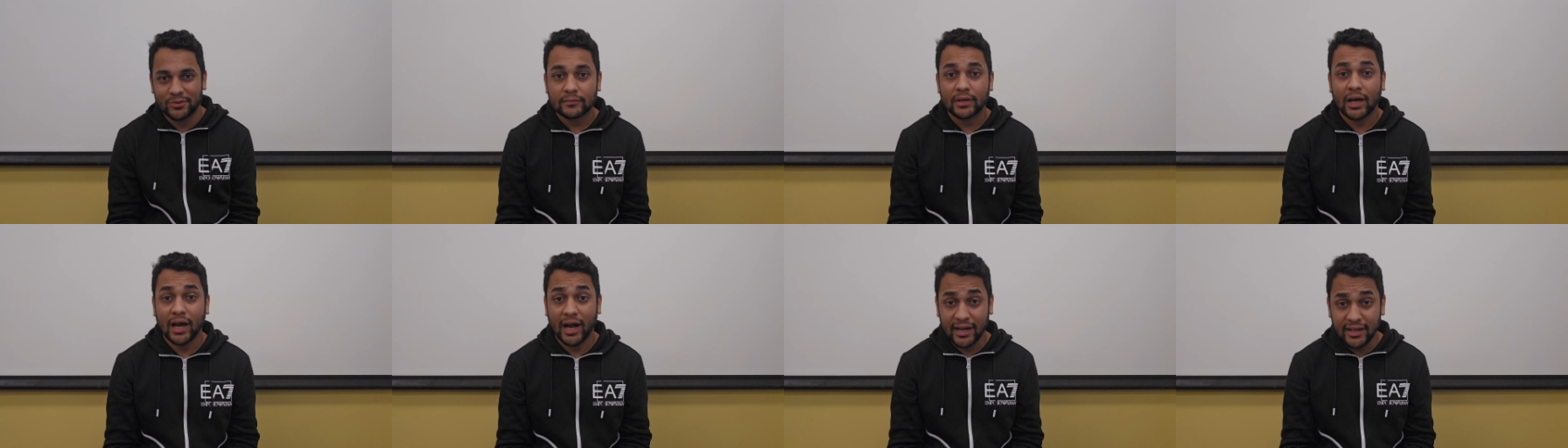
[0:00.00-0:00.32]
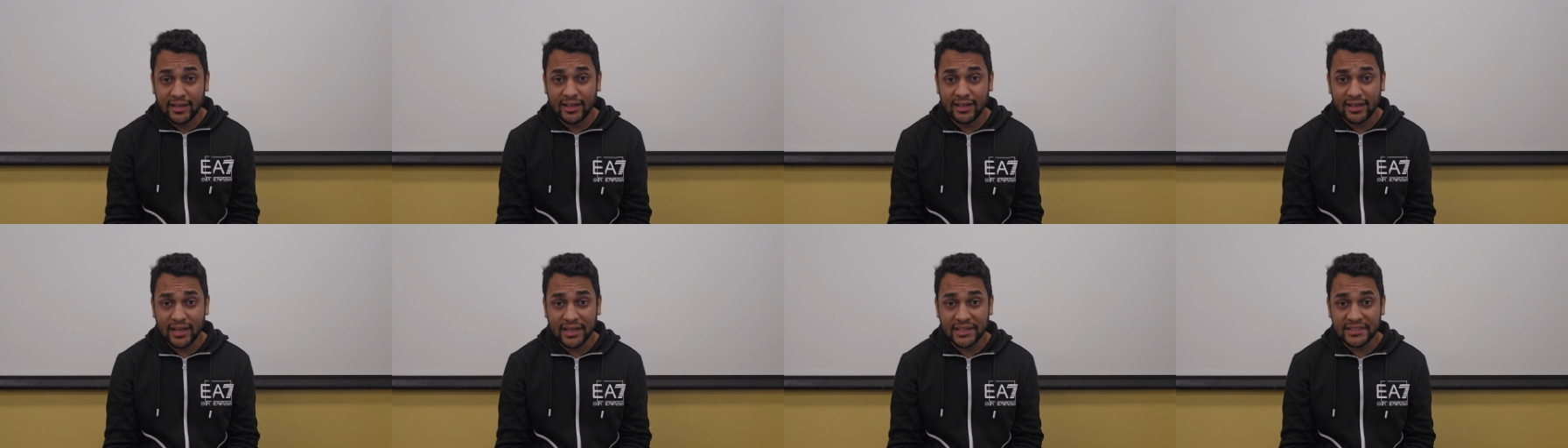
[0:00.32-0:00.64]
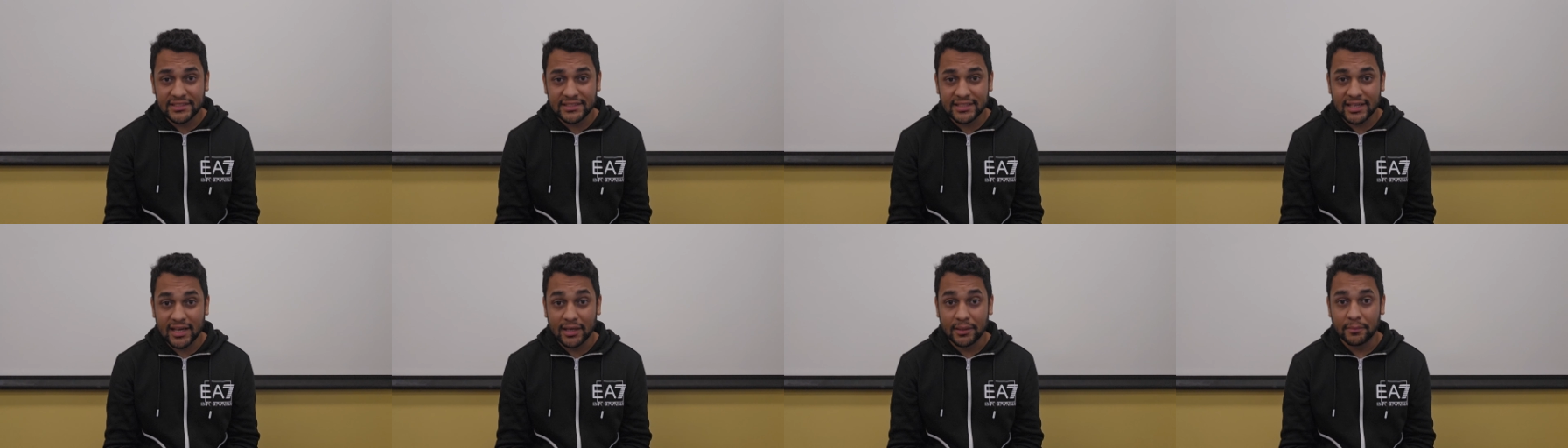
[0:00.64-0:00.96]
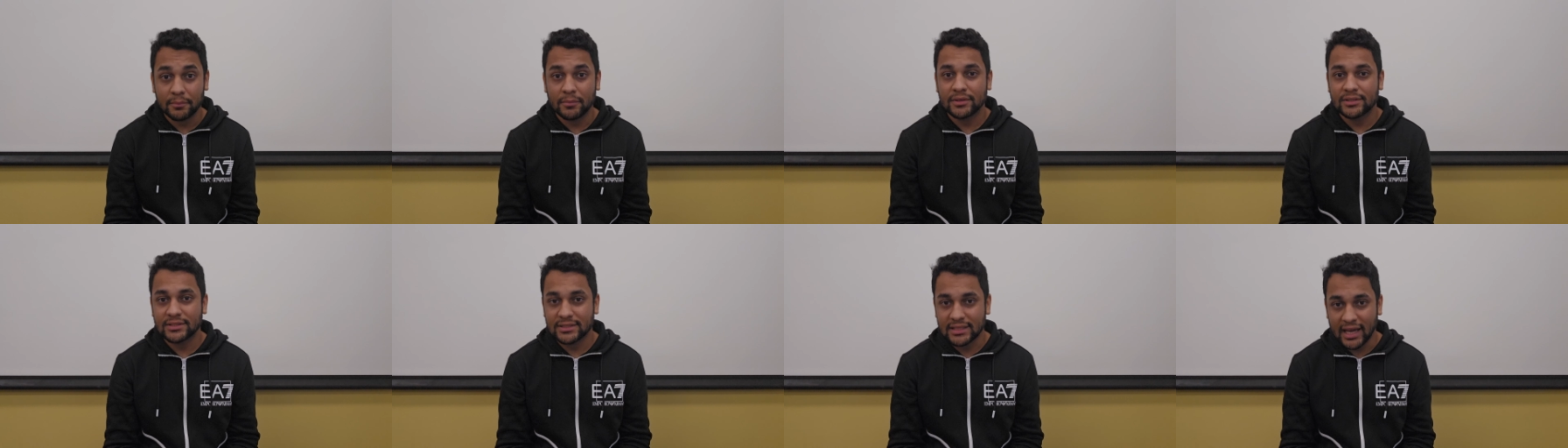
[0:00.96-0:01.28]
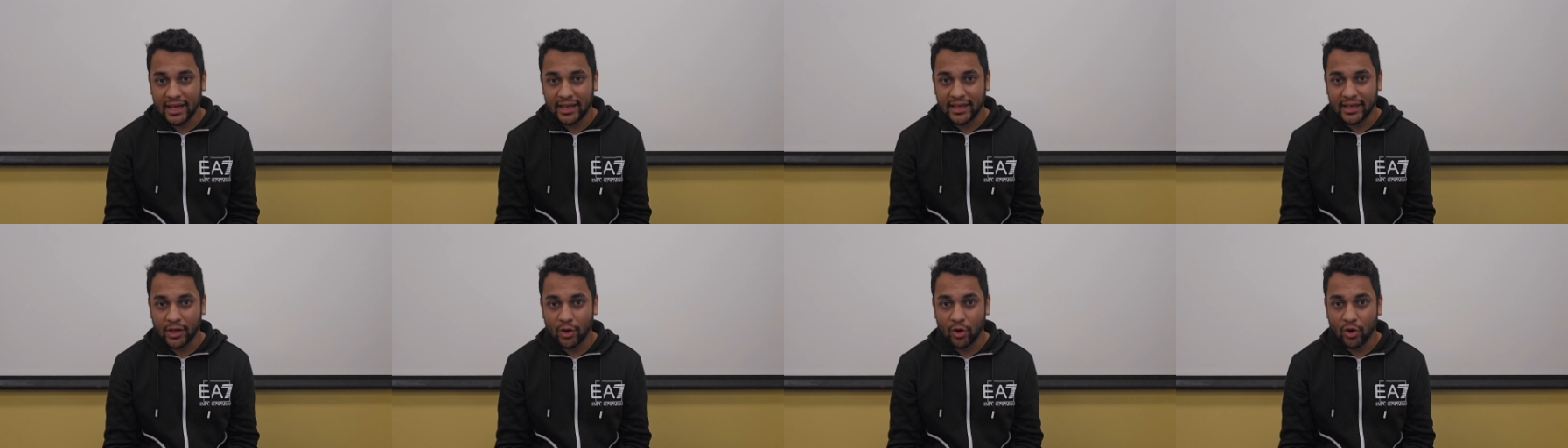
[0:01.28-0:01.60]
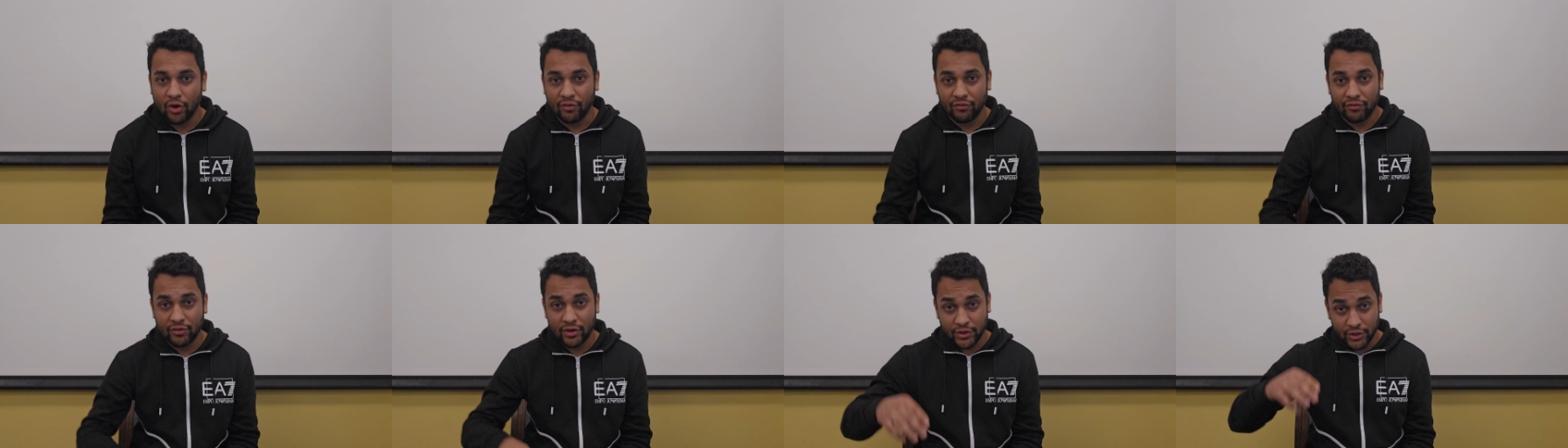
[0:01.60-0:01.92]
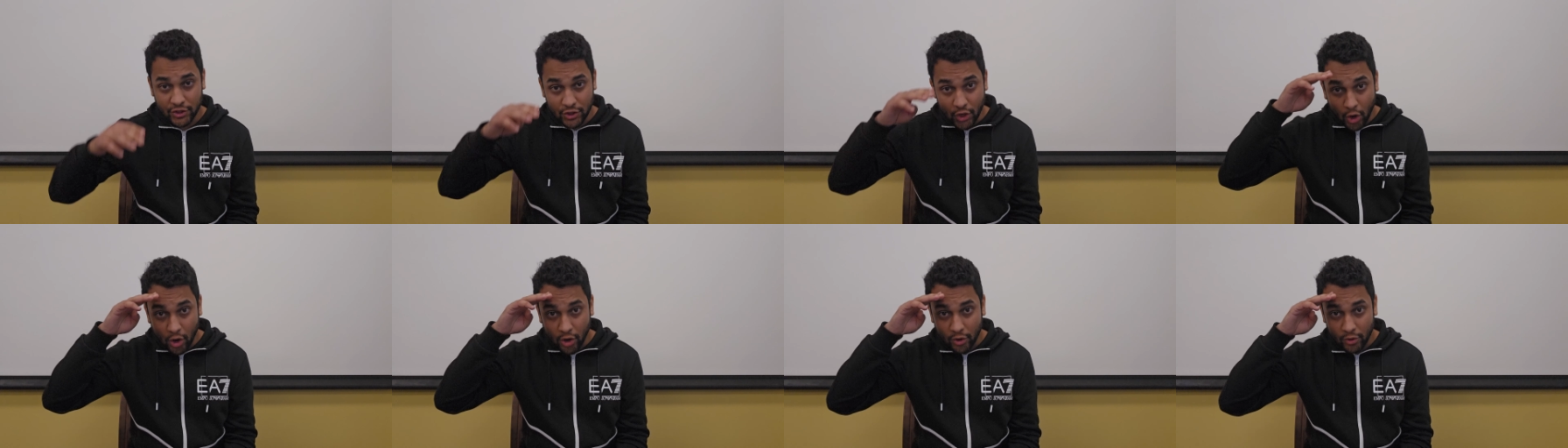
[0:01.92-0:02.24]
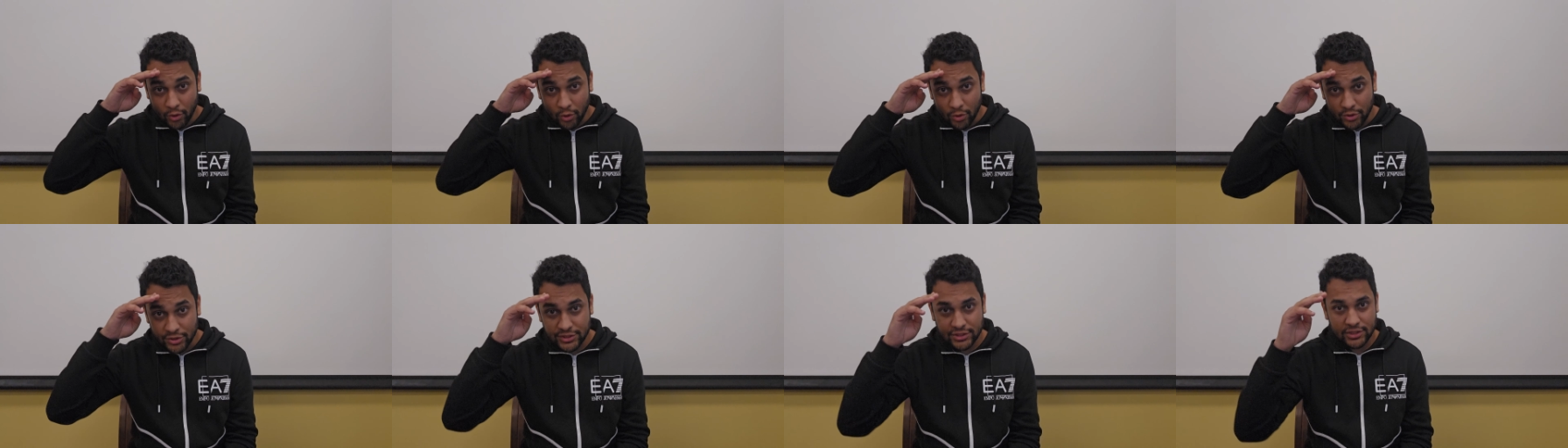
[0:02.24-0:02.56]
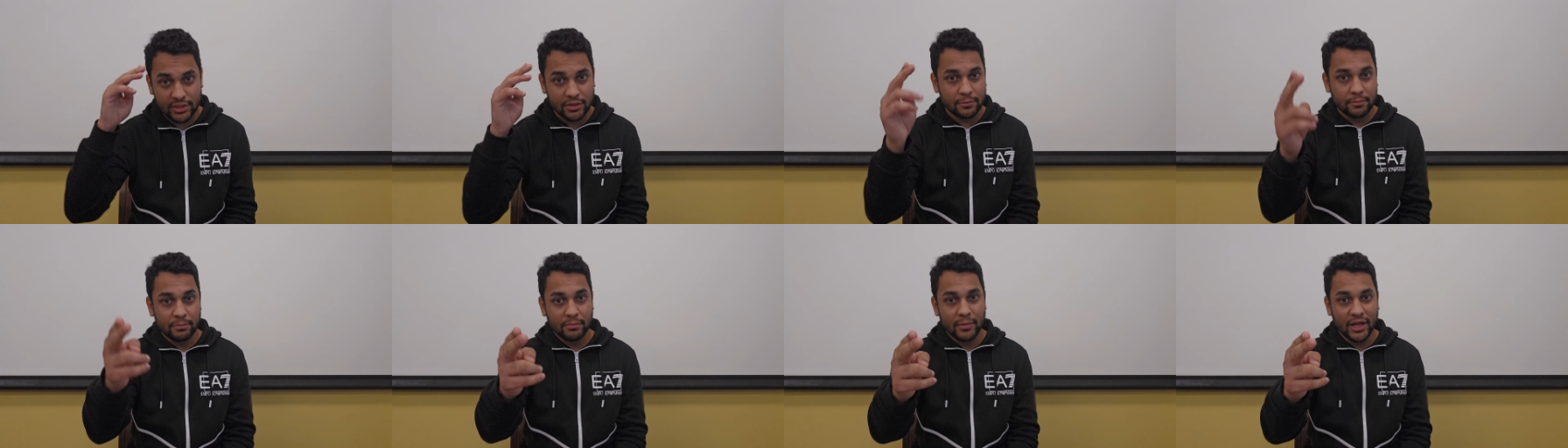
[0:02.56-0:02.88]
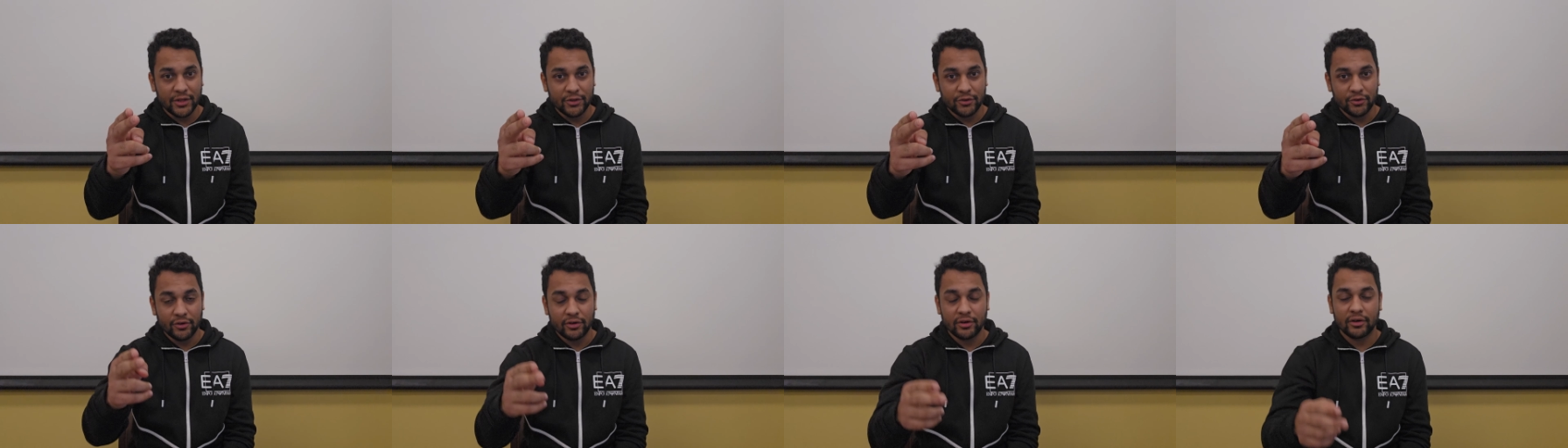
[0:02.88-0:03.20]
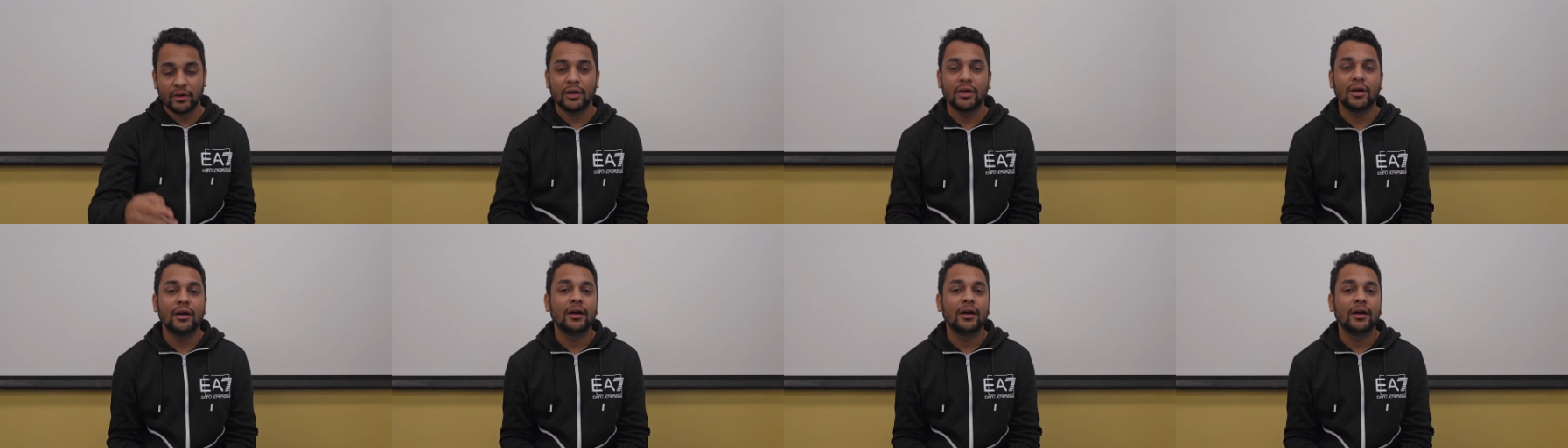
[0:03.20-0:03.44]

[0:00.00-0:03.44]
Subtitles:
Until next time, signing off, your host, Madhur.